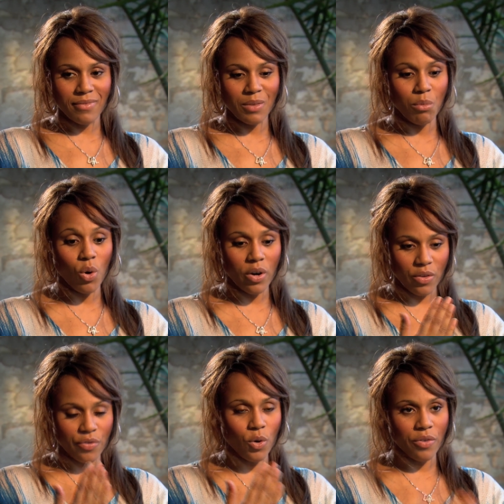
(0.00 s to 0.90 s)
more in
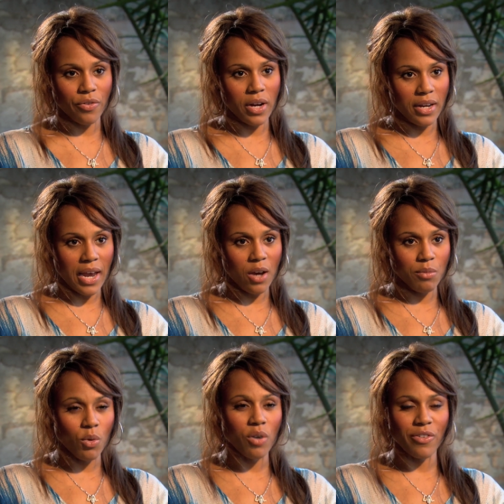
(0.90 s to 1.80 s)
the forefront now,
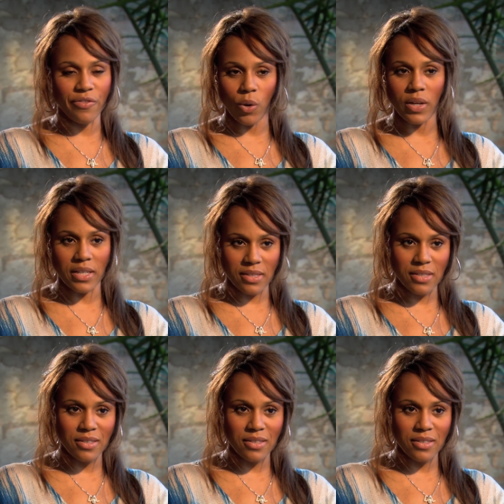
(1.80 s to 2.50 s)
more of a focus.